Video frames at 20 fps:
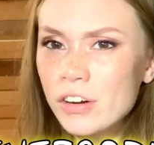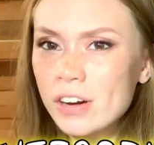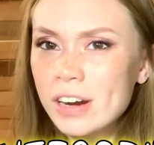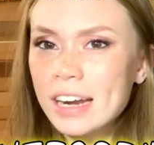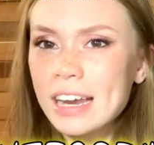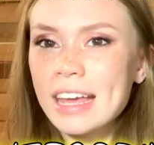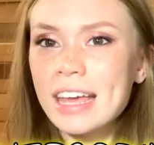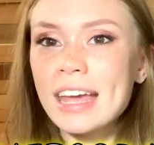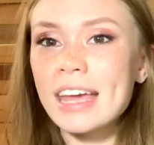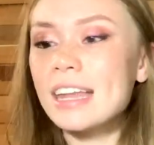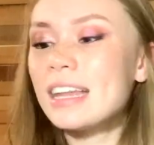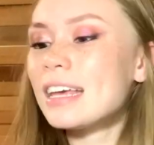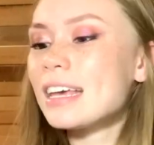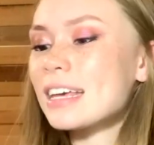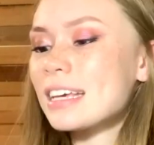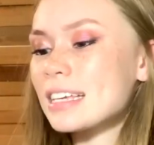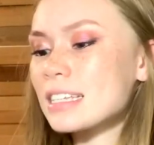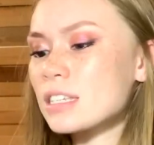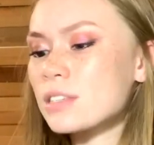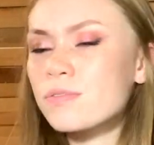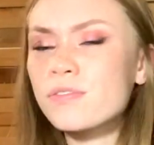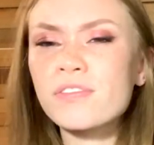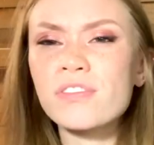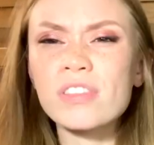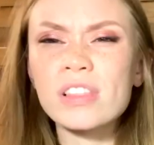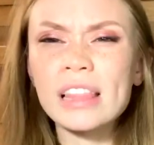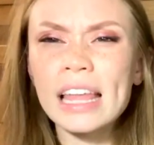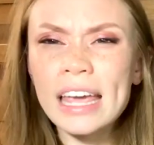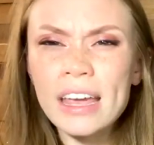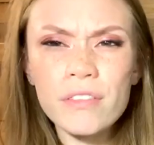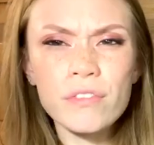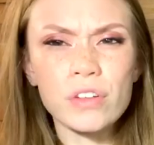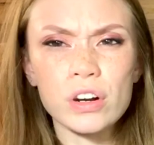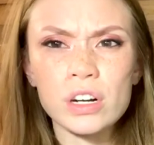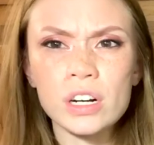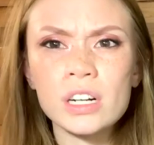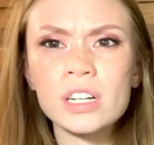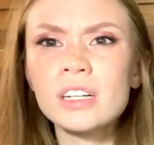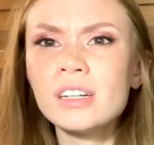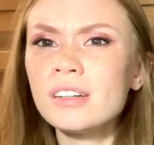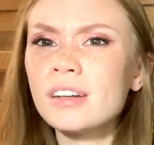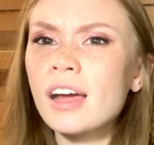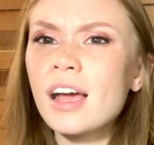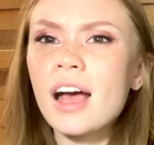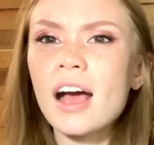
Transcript: Ingredient is flavor.